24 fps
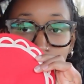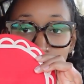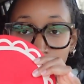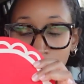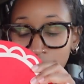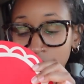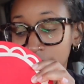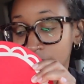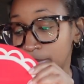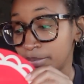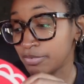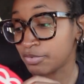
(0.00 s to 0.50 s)

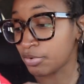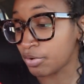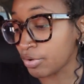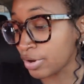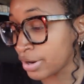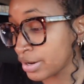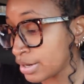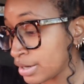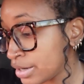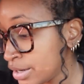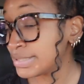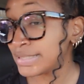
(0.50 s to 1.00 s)
makes up for
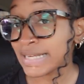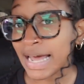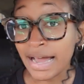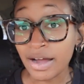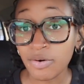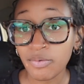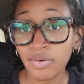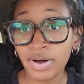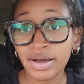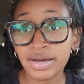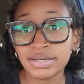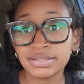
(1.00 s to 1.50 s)
it. Snack
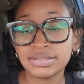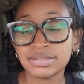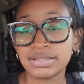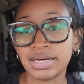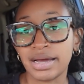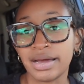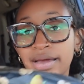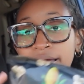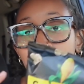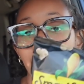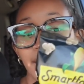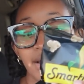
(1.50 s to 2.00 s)
wise,
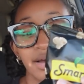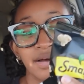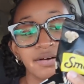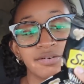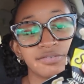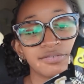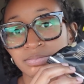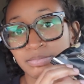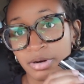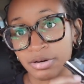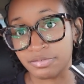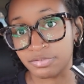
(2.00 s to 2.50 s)
I have
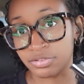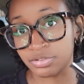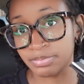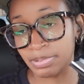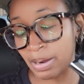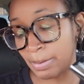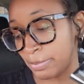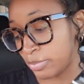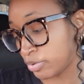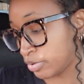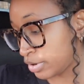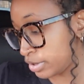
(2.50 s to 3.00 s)
Smart Food
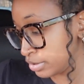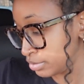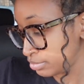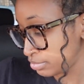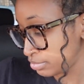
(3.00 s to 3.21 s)
popcorn,